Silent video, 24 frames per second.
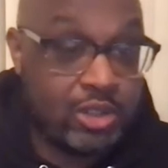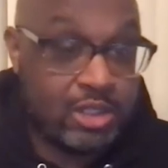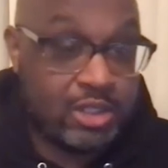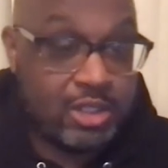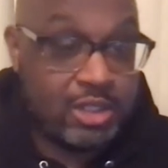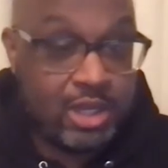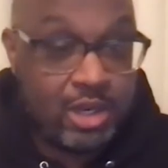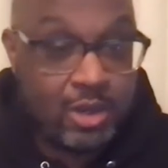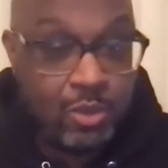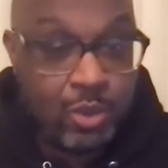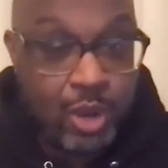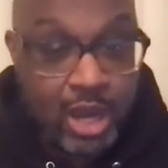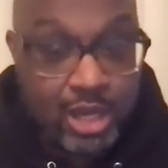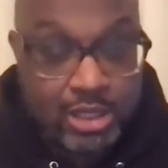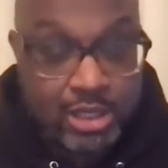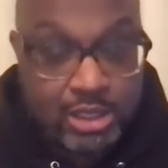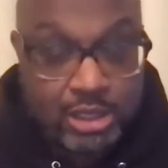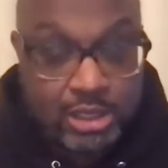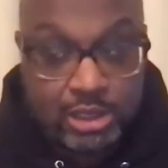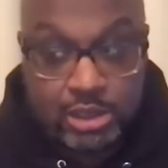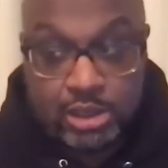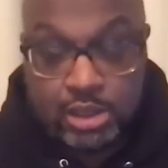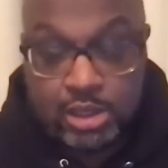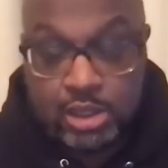just there
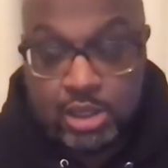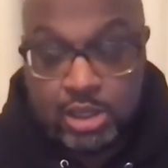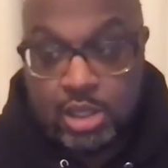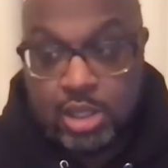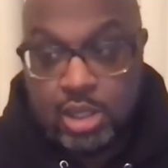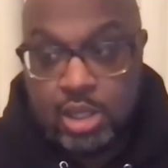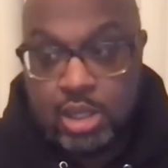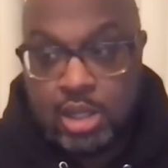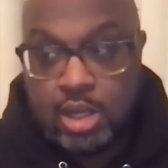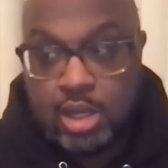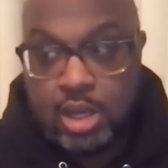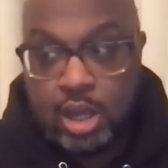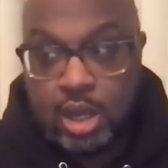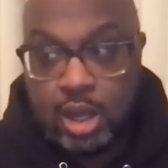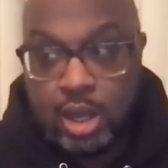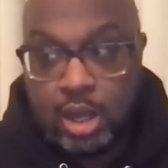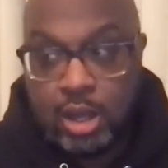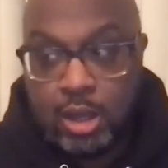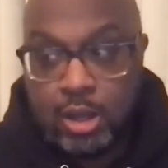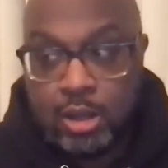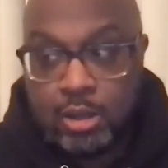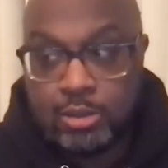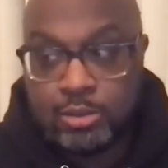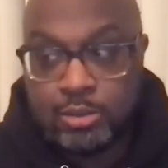watching,
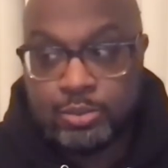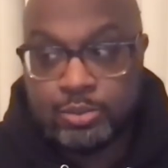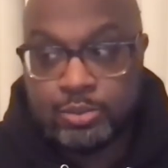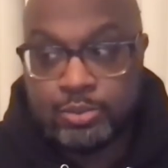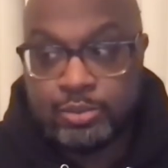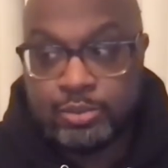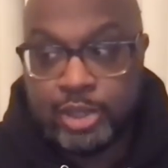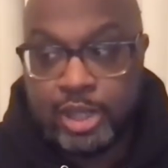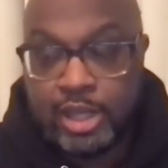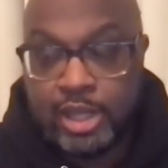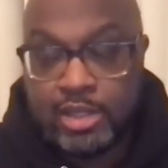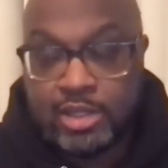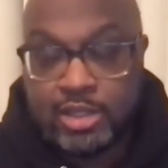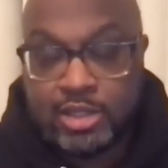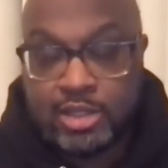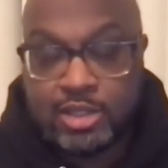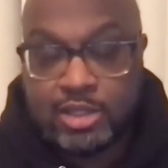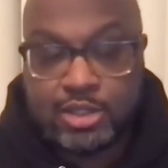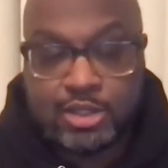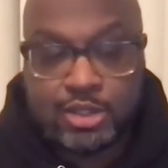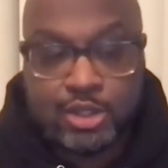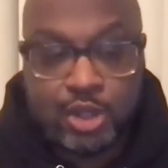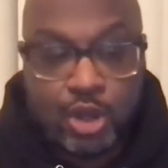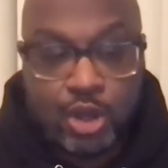um, is a
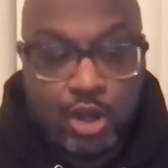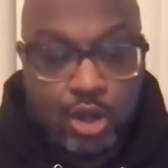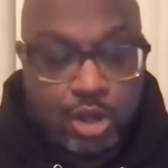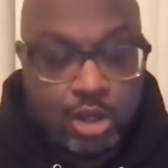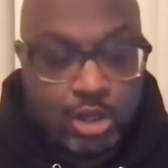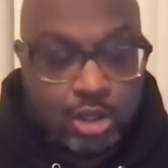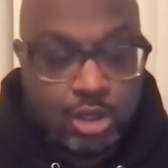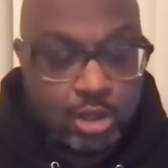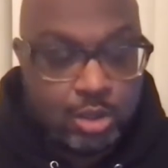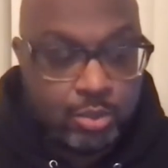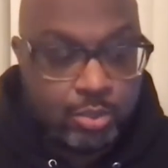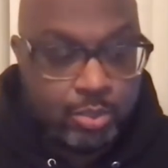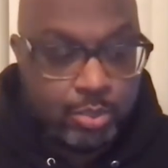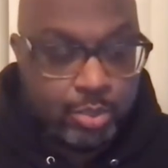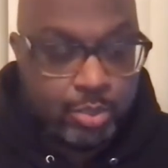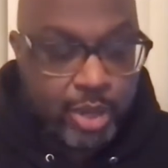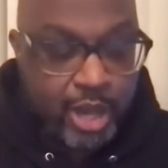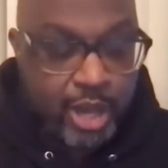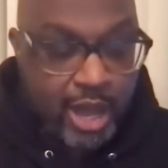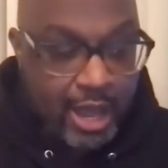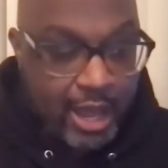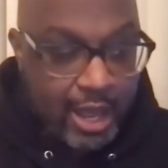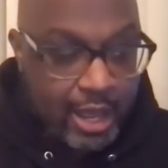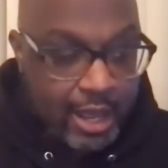song
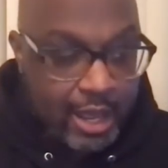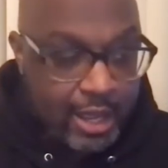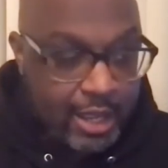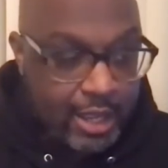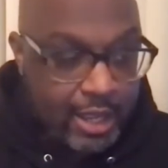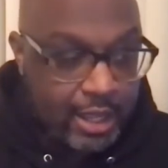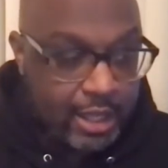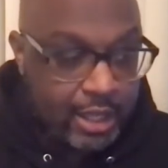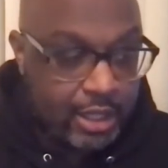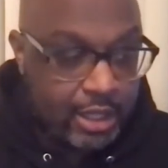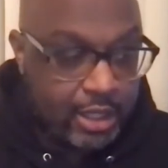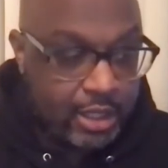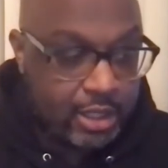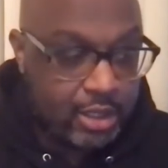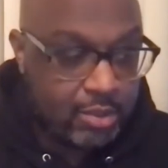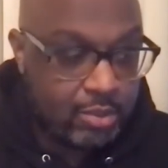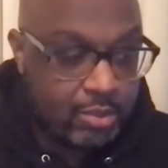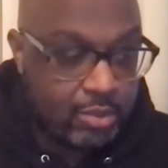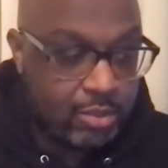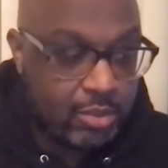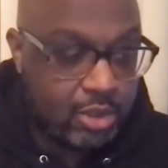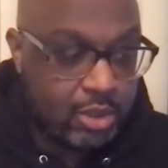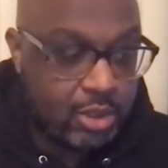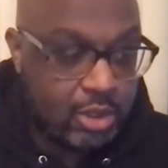by
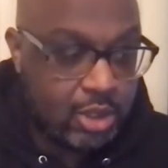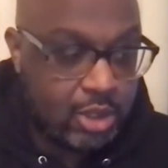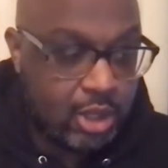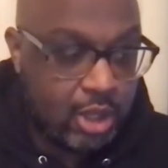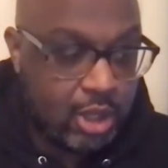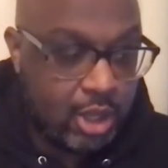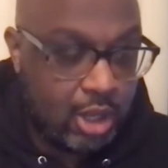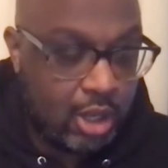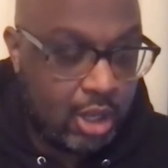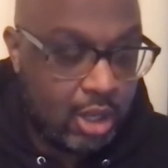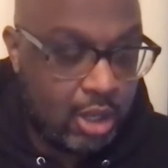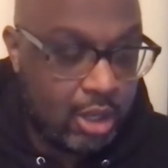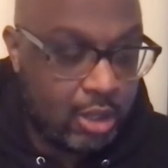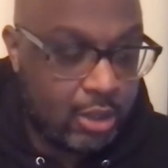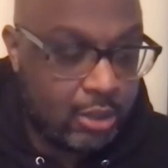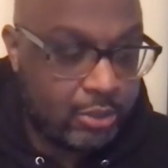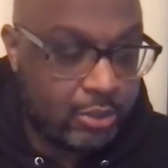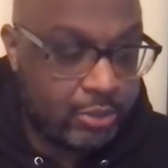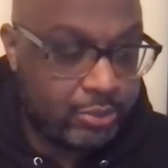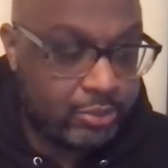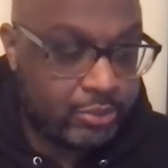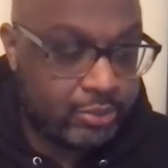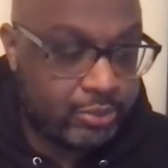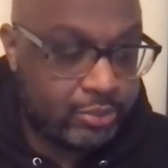
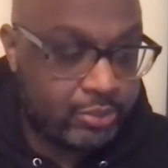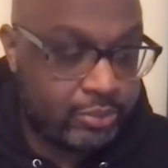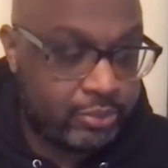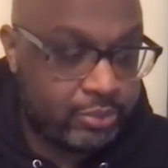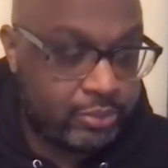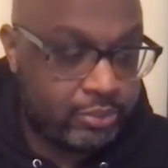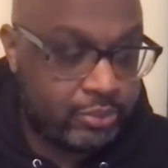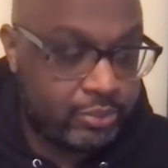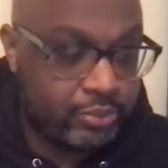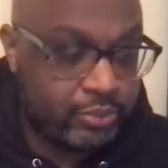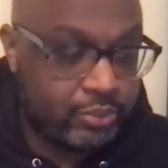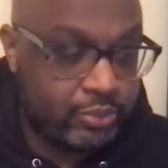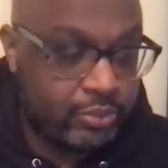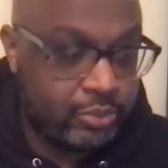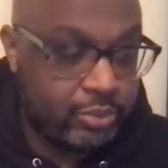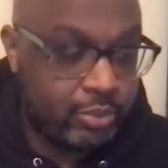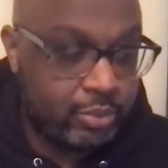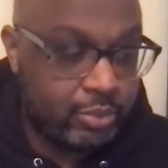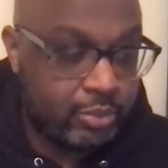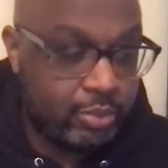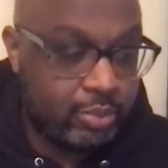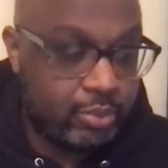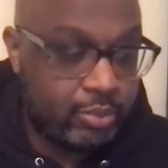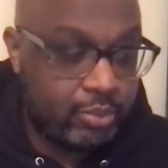um,
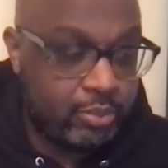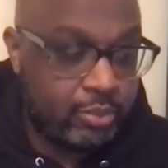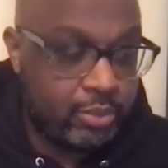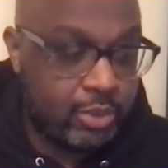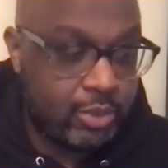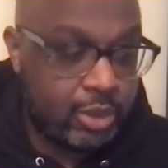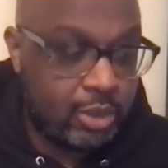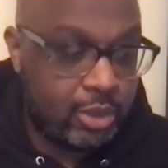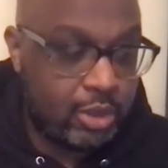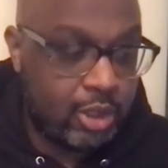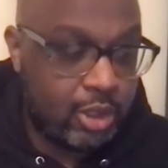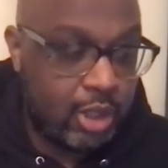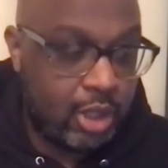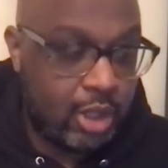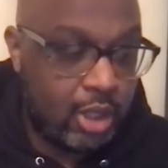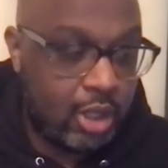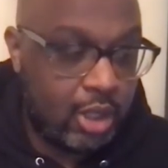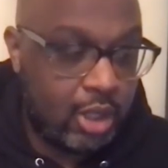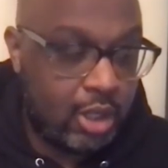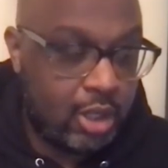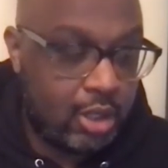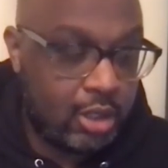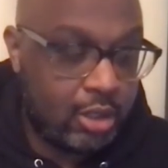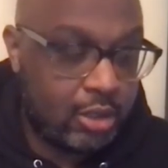
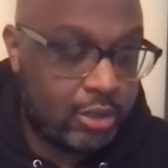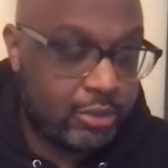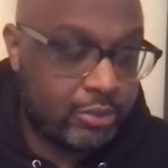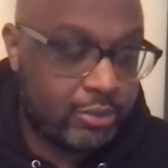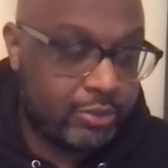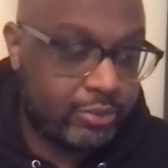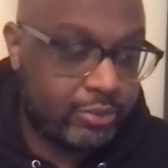uh,